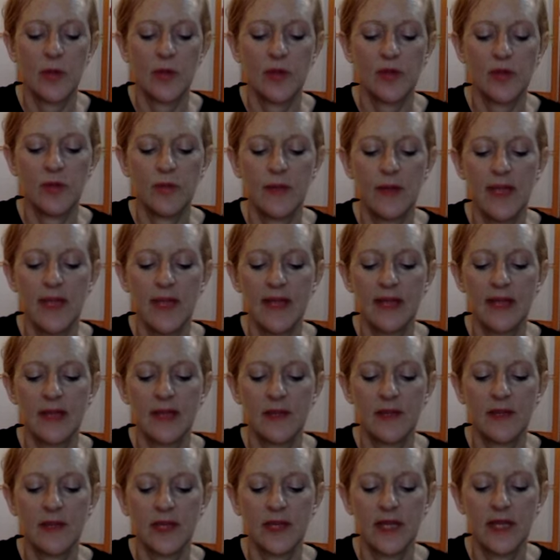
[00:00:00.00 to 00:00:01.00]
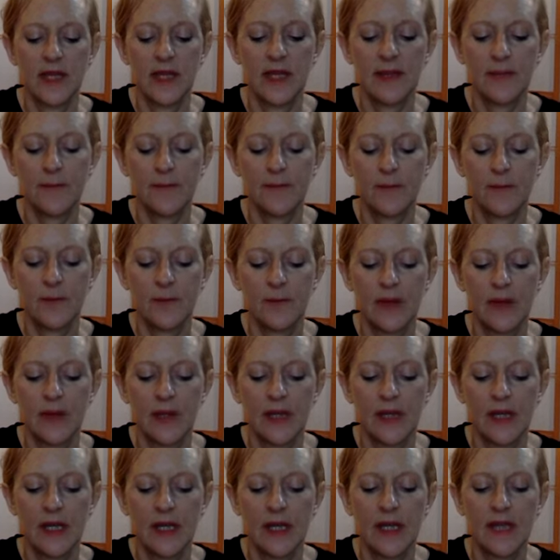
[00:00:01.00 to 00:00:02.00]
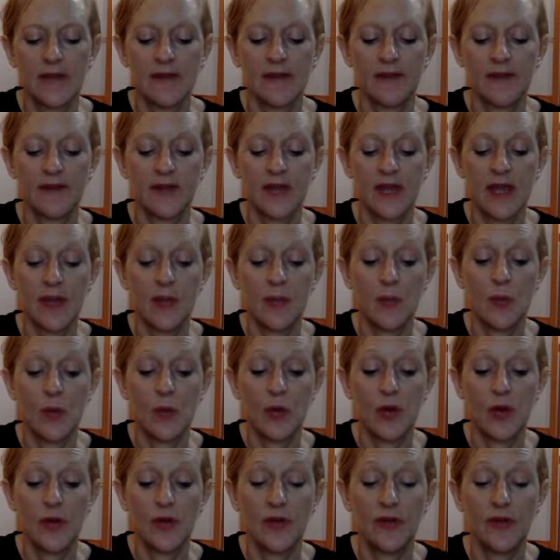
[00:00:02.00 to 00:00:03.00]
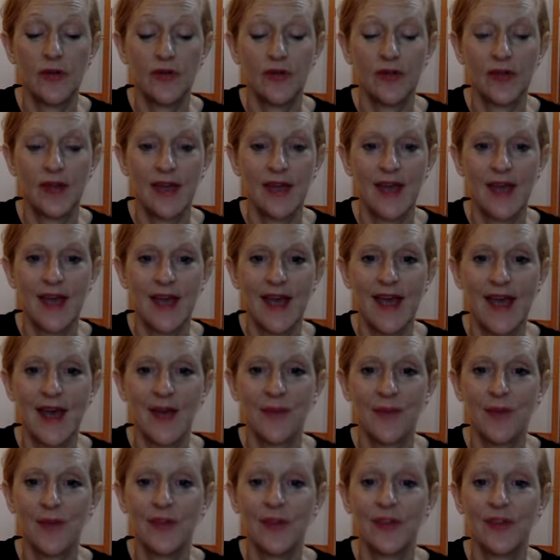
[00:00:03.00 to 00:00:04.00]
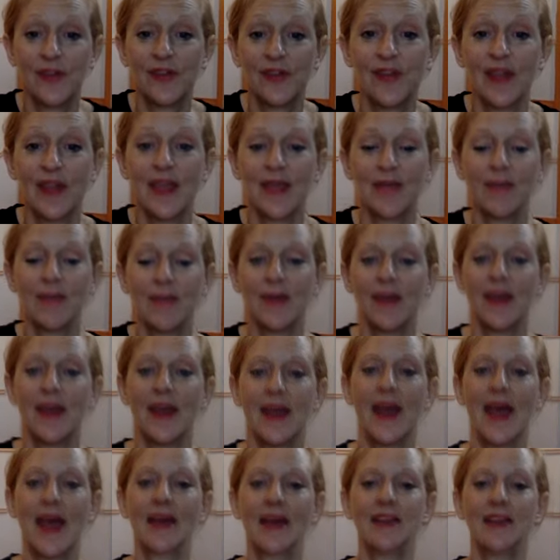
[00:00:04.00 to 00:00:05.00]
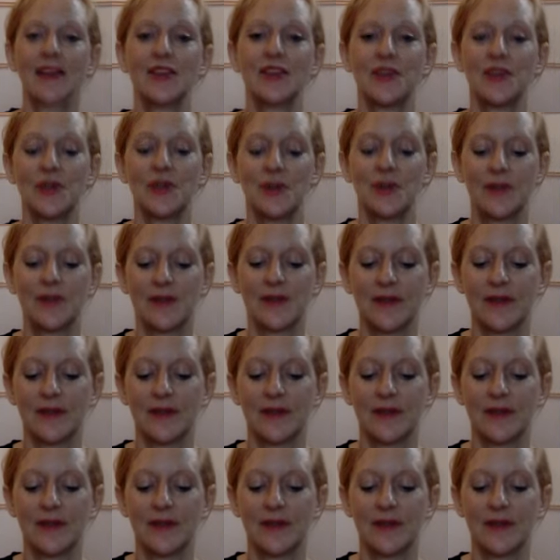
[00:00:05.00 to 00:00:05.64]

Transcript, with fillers: you made at the beginning in the same words and with the same attitude.